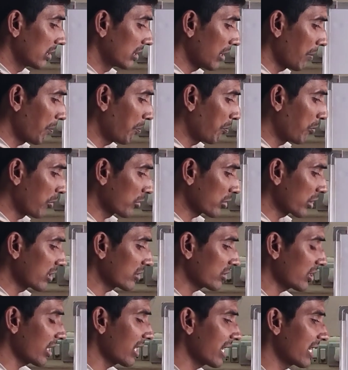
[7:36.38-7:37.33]
the
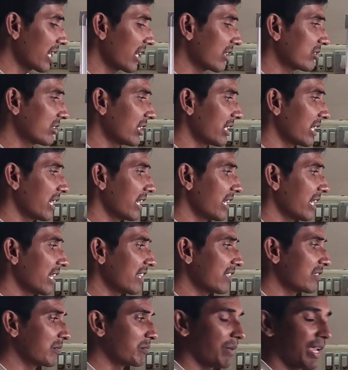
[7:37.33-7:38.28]
potential
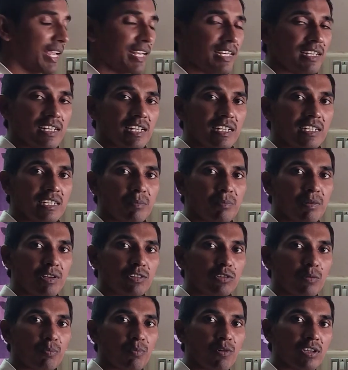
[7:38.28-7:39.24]
energy is mainly
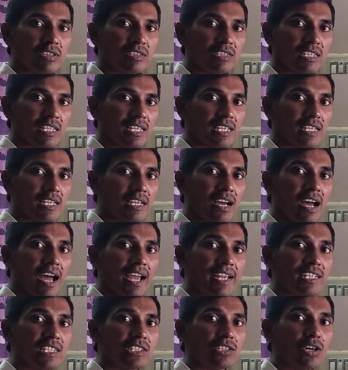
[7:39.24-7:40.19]
depends upon the
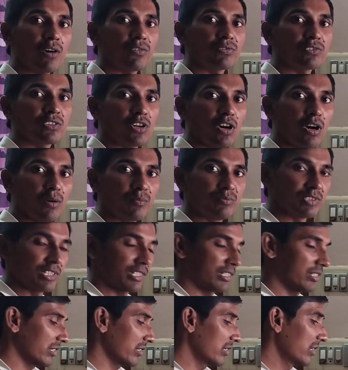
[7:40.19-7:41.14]
height of the
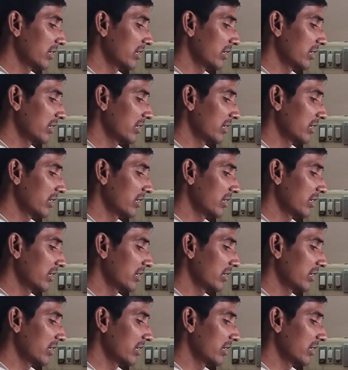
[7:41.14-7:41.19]
object.